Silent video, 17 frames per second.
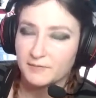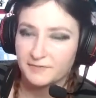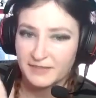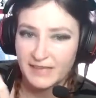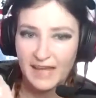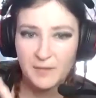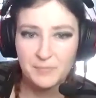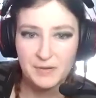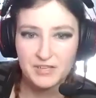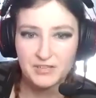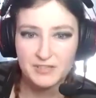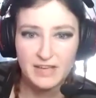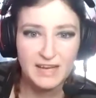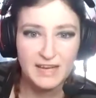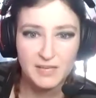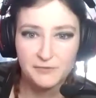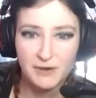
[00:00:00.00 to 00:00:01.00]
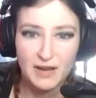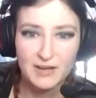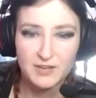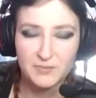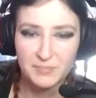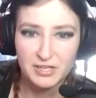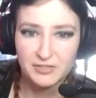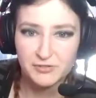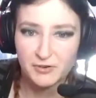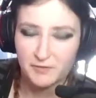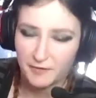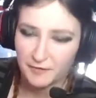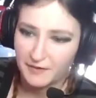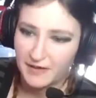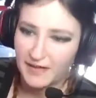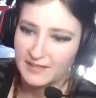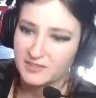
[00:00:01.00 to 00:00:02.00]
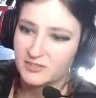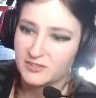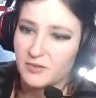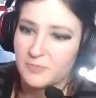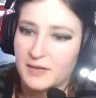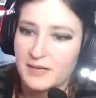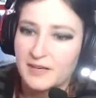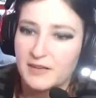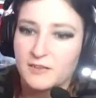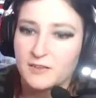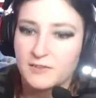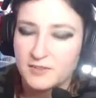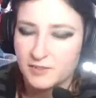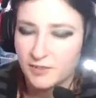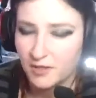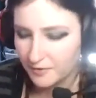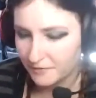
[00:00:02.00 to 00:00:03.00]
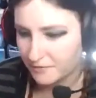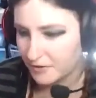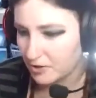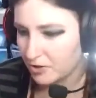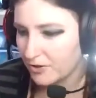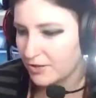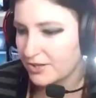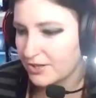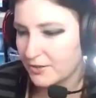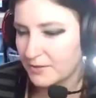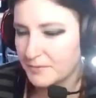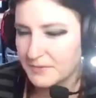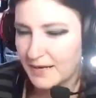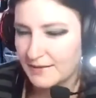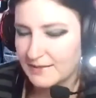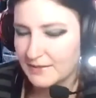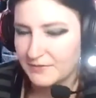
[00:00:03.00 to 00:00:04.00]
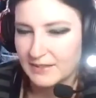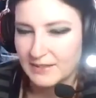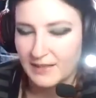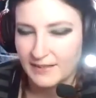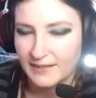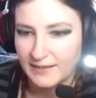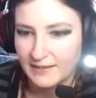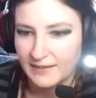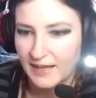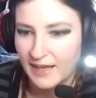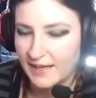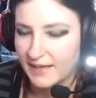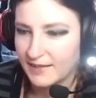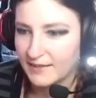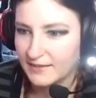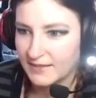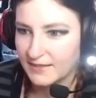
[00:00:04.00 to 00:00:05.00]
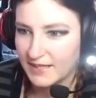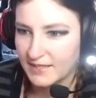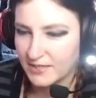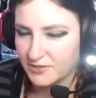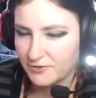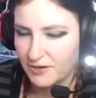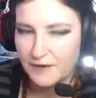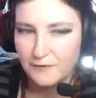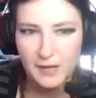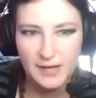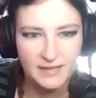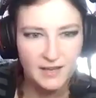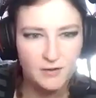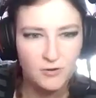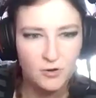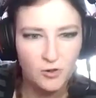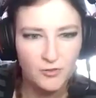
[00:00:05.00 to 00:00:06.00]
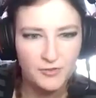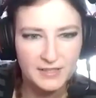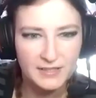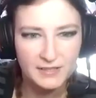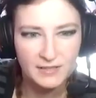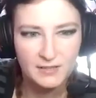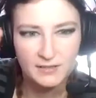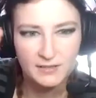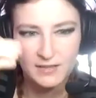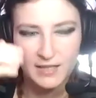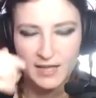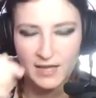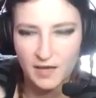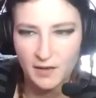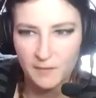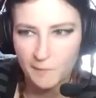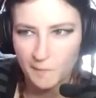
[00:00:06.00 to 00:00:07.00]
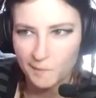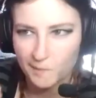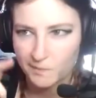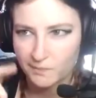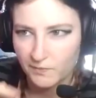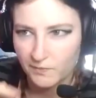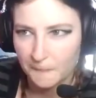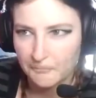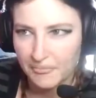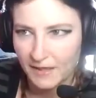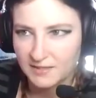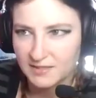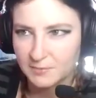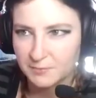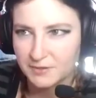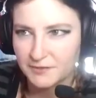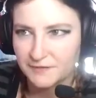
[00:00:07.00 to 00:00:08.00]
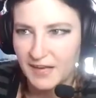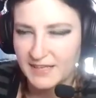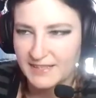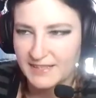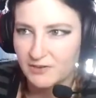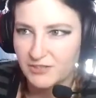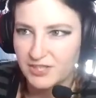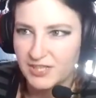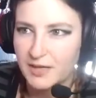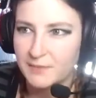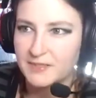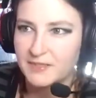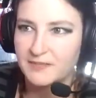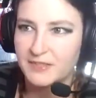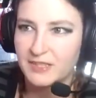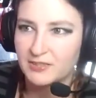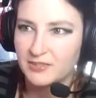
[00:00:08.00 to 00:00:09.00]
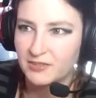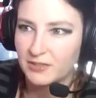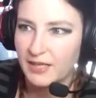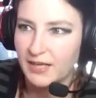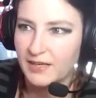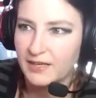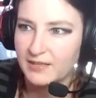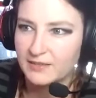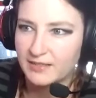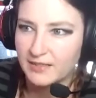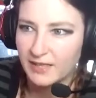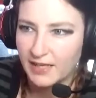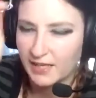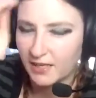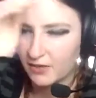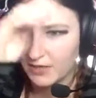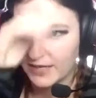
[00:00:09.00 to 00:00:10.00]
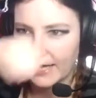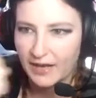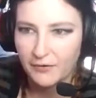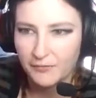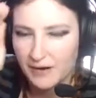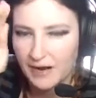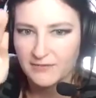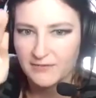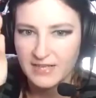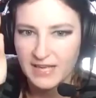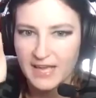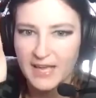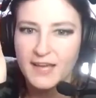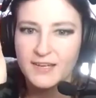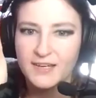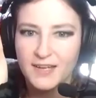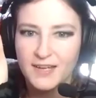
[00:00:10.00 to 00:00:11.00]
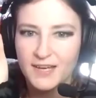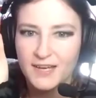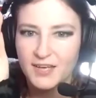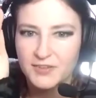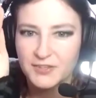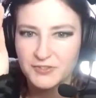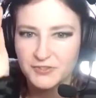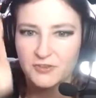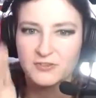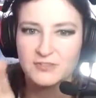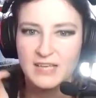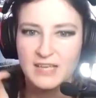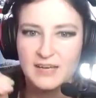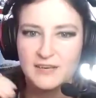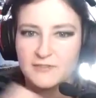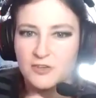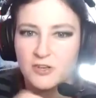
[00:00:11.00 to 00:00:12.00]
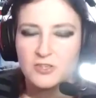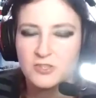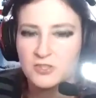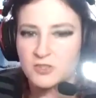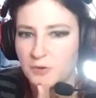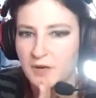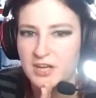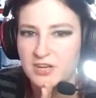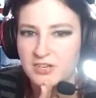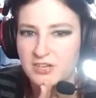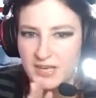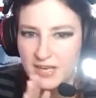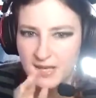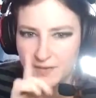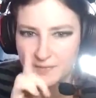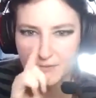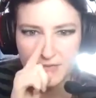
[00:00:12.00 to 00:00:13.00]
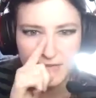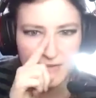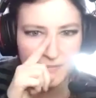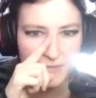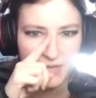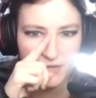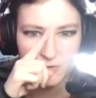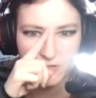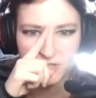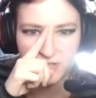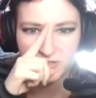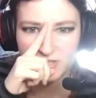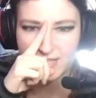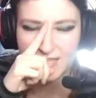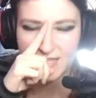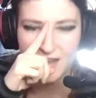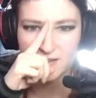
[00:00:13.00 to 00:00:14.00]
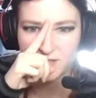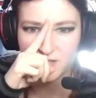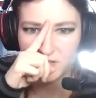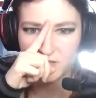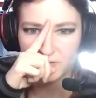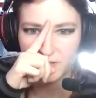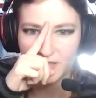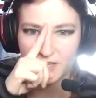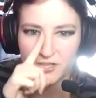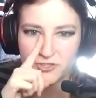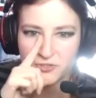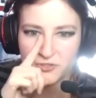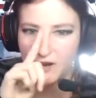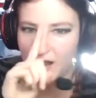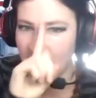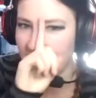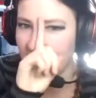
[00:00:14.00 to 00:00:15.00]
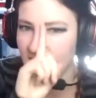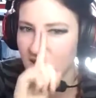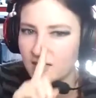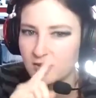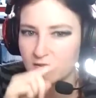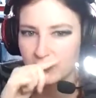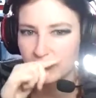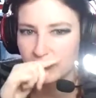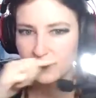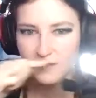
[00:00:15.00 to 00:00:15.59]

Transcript: get a picture, any random picture of a face up, and I'll sort of look objectively like at it and try to work out all the simplified down shapes of it. So like say, okay, round head, the jaw's kind of got a square shape. I always tend to do like a triangle,